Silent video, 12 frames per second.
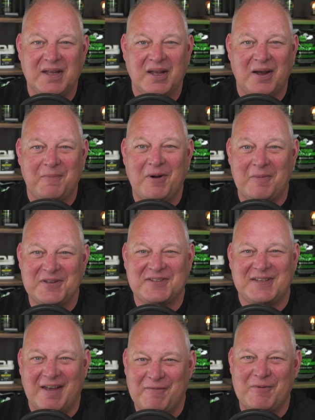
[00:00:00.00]
promise
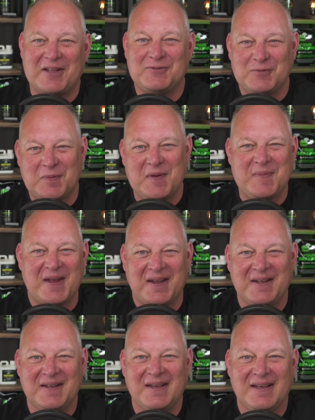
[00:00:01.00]
the other ones will be better.
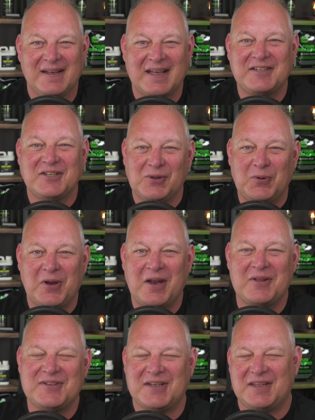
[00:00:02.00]
Get your lawn on.
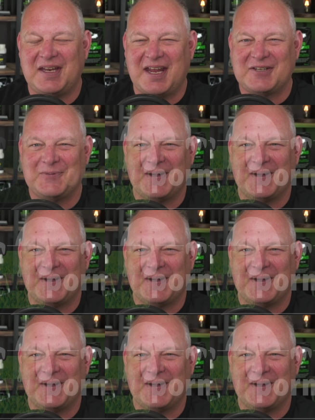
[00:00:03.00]
I'll see you in the next one.